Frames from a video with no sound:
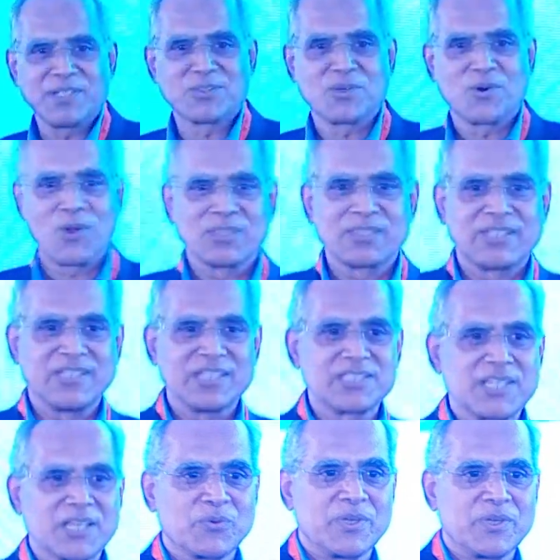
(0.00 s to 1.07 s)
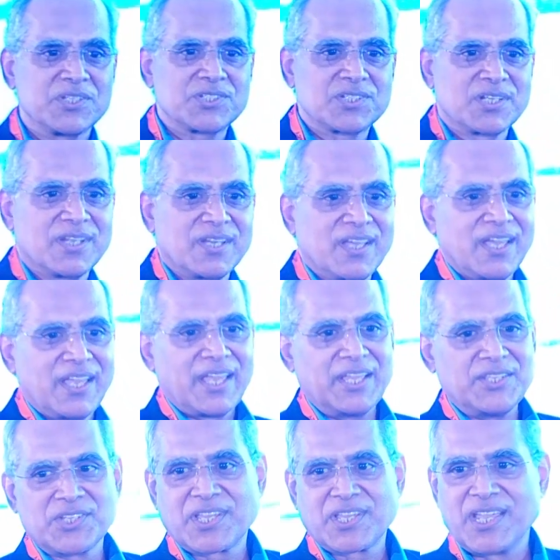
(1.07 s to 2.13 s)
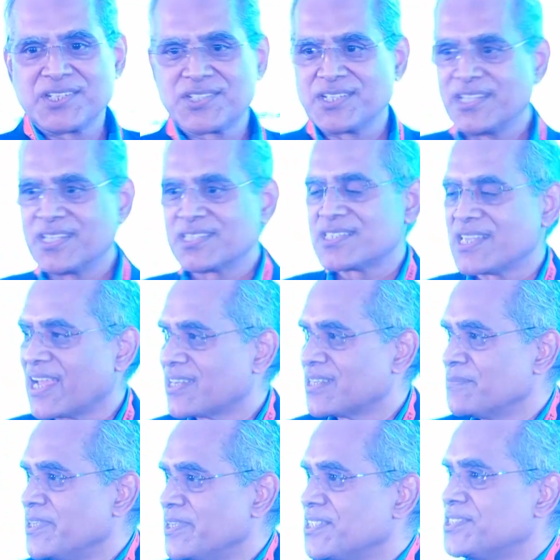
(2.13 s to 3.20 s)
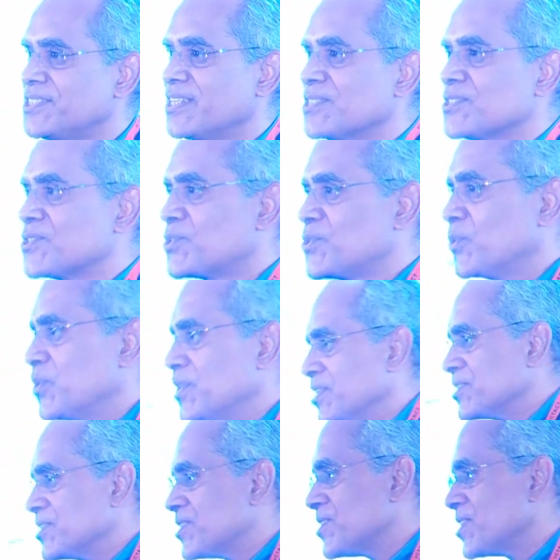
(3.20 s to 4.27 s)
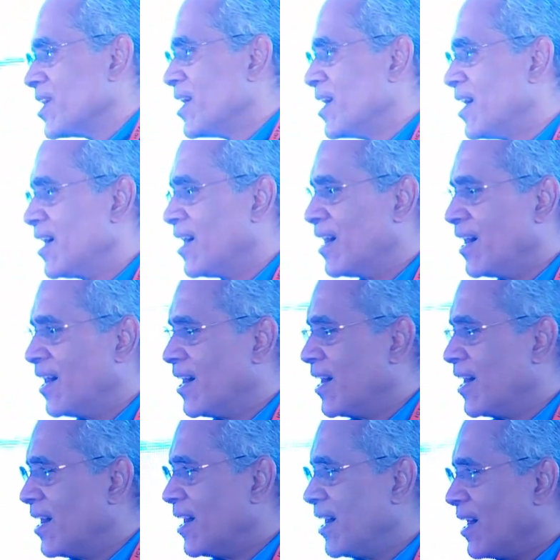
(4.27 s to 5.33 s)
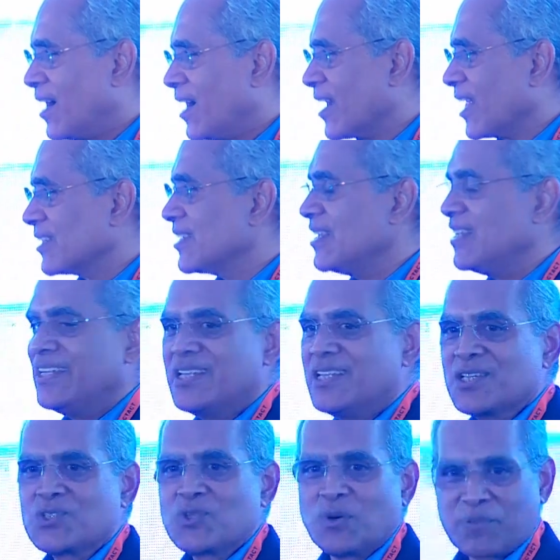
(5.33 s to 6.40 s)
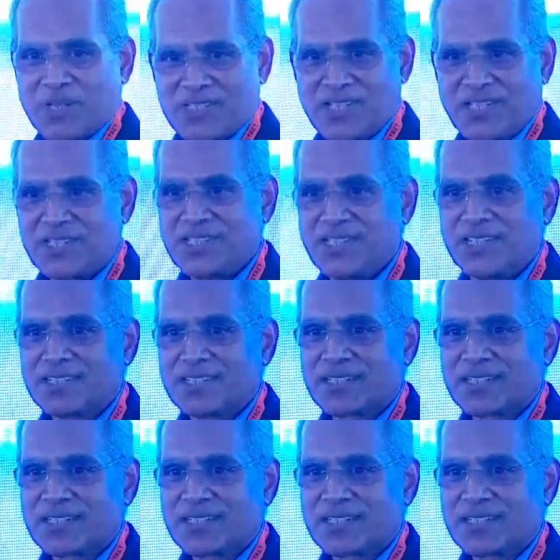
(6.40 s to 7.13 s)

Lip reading: all the distinguished educationists, academicians, students, and other leaders who are present here.